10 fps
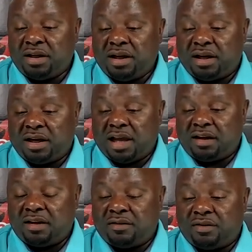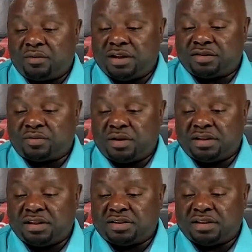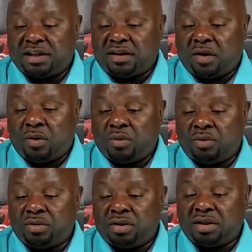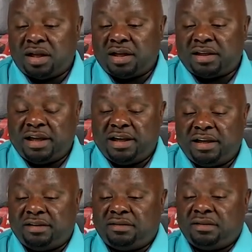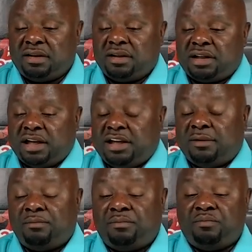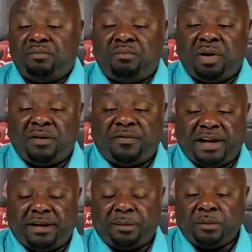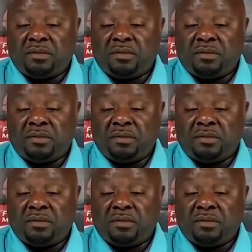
and a lot of other restaurants. It's an old uh, King Kingdom buffet.